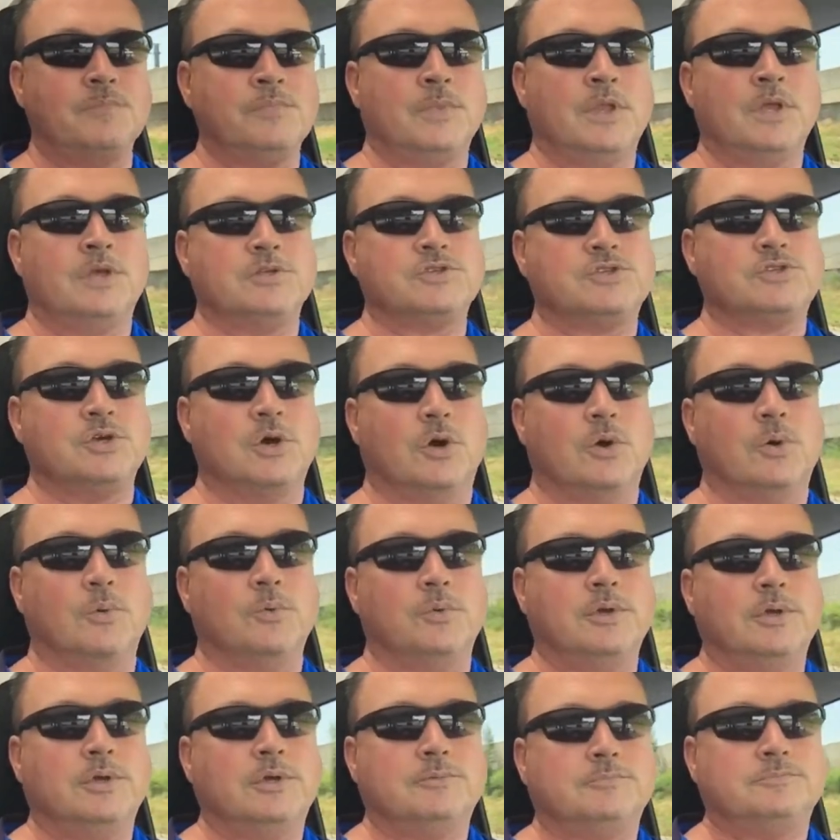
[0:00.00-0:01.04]
So
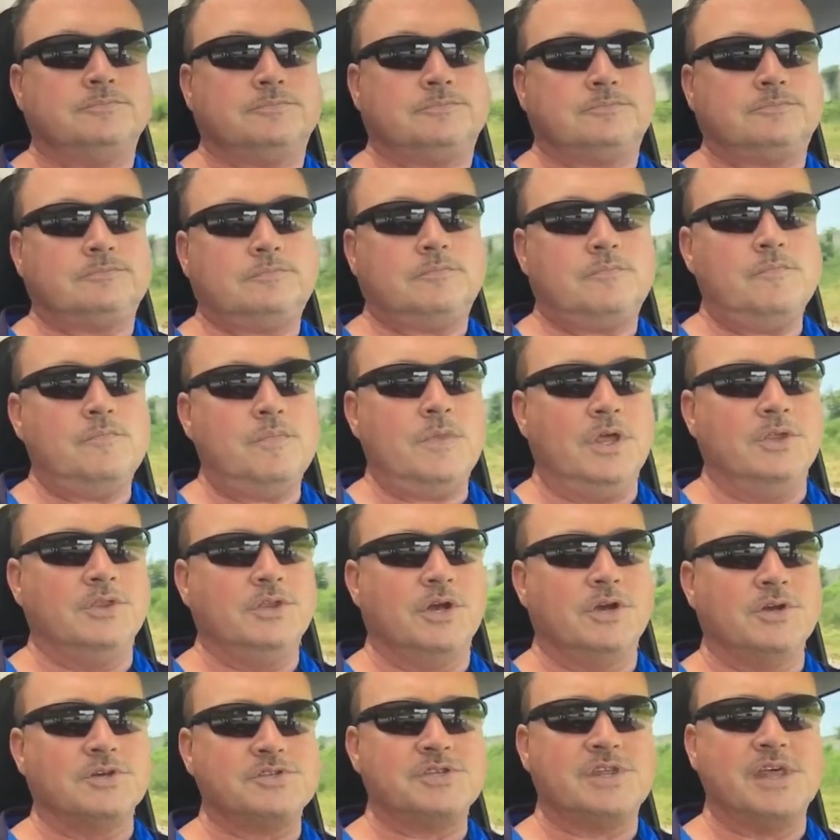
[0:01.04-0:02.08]

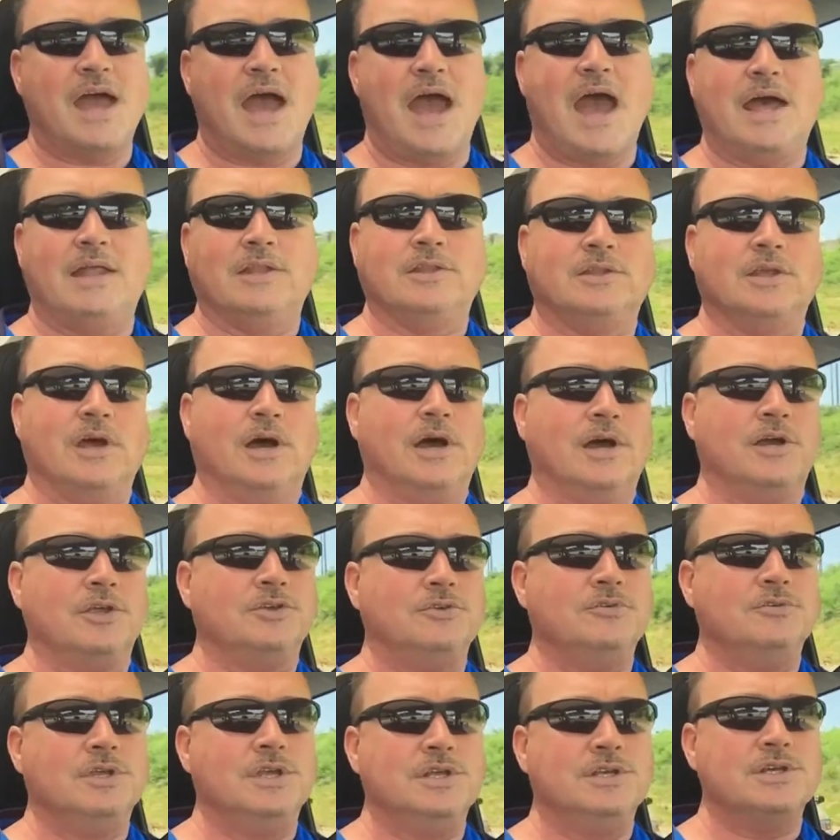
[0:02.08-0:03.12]
there's that.
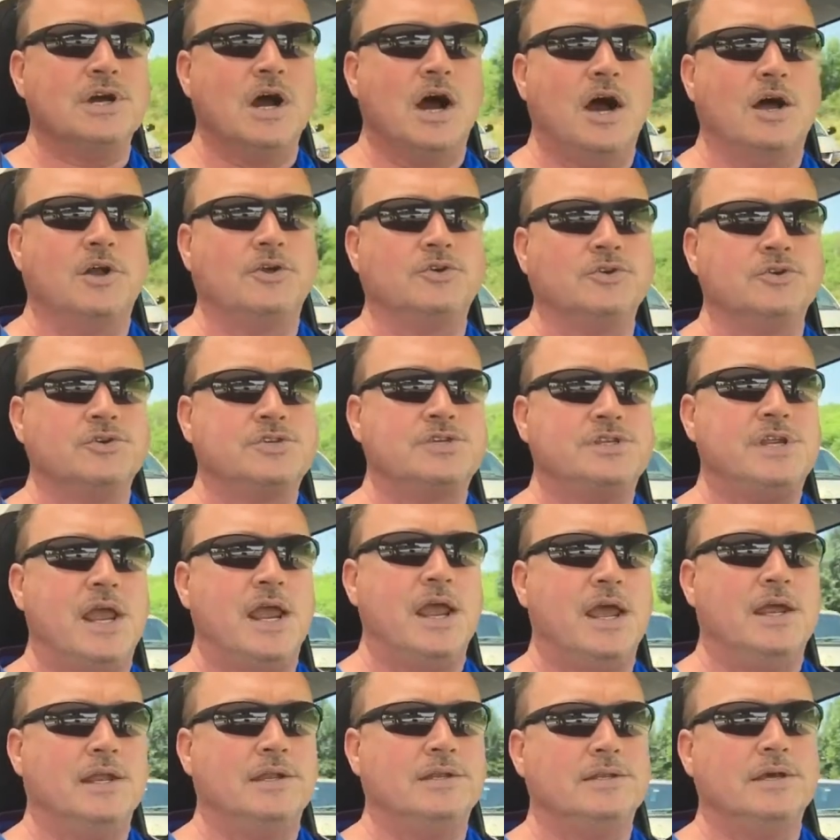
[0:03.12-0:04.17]
You need to
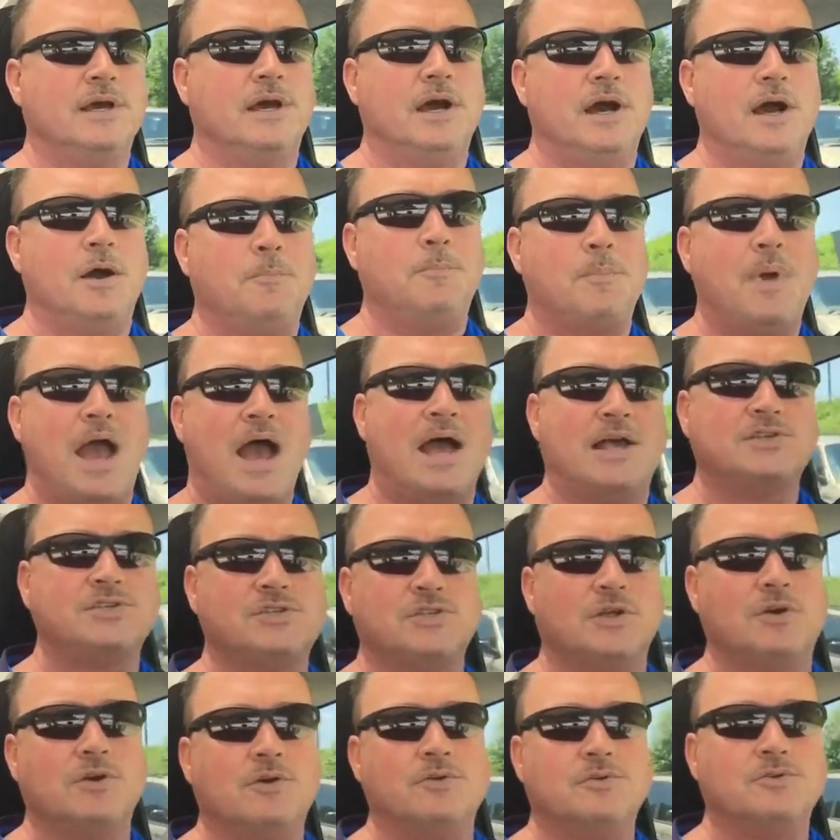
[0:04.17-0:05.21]
understand
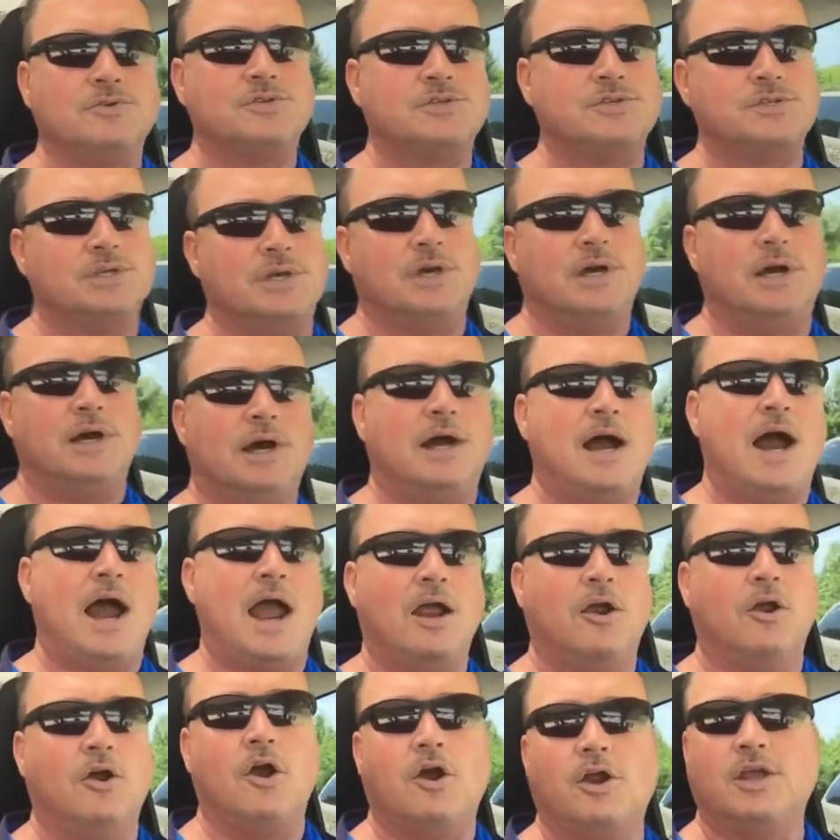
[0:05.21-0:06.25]
Maslow's
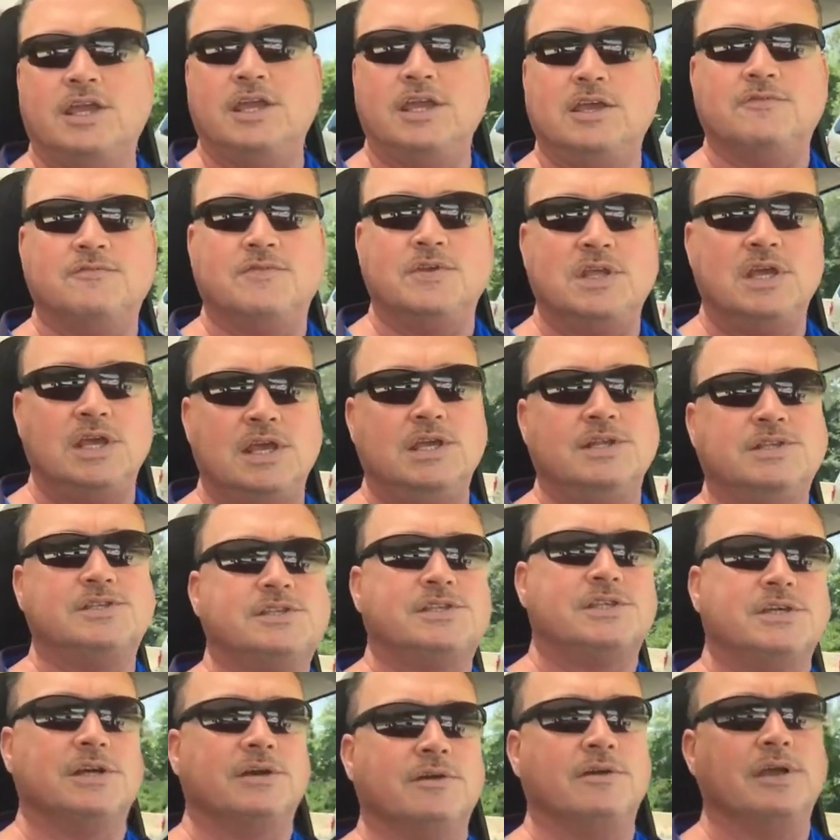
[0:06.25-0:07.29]
hierarchy of needs
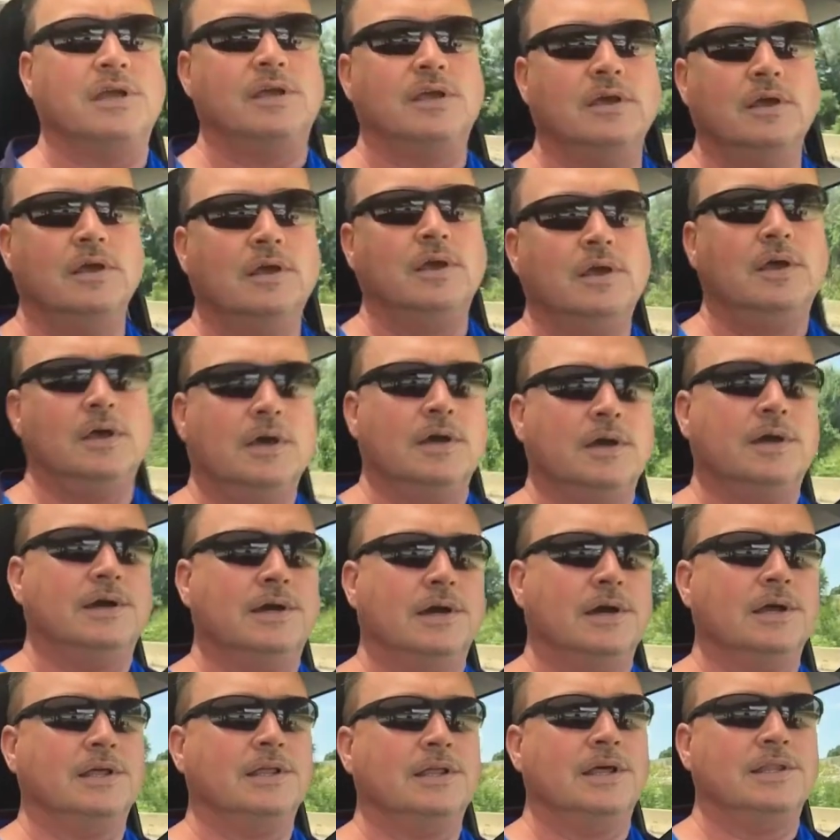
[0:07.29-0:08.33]
theory.
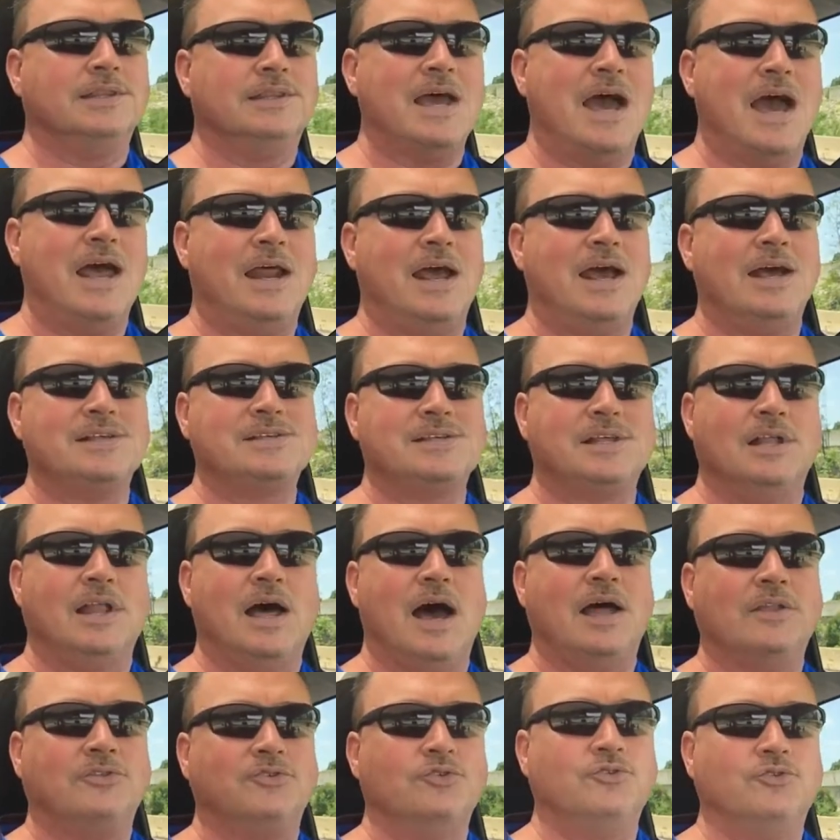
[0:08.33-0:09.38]
That has a
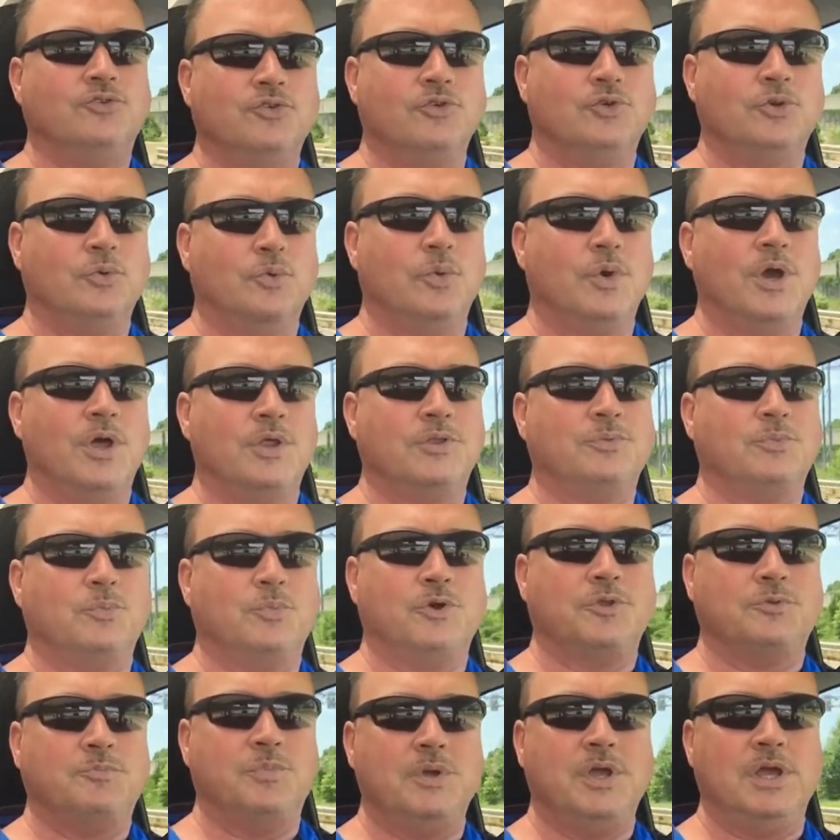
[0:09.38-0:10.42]
lot to do
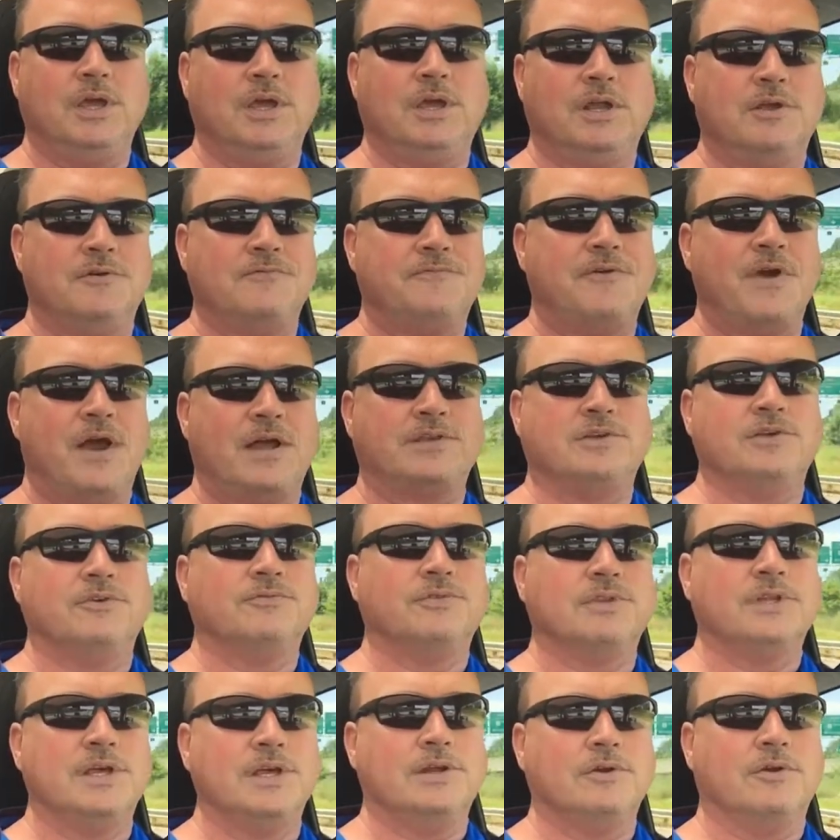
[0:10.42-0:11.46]
with being an effective
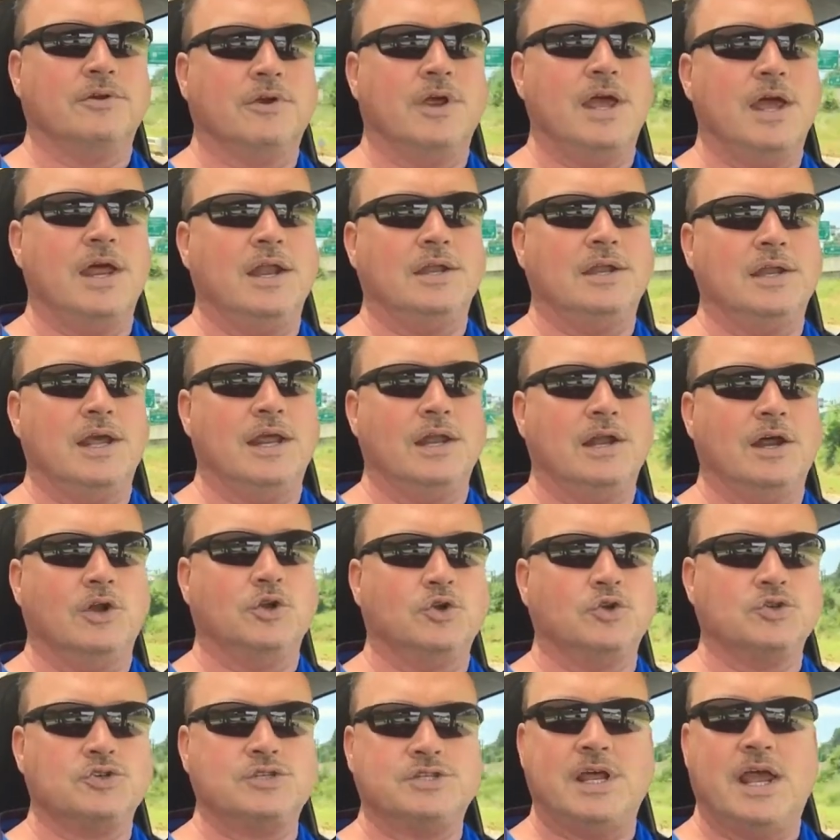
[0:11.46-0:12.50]
leader and
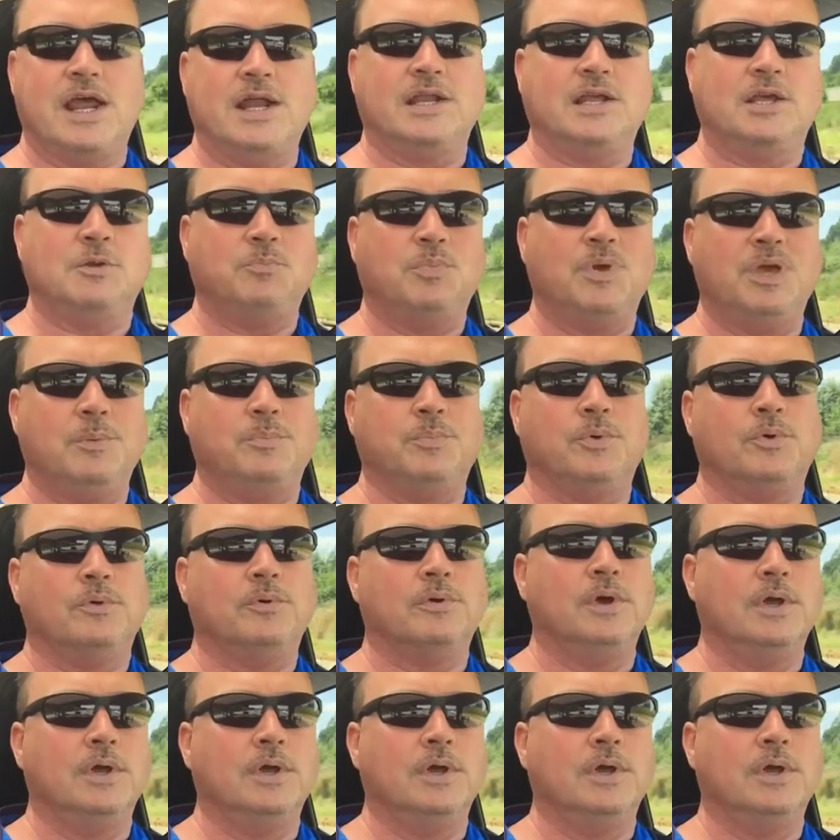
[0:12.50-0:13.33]
understanding people.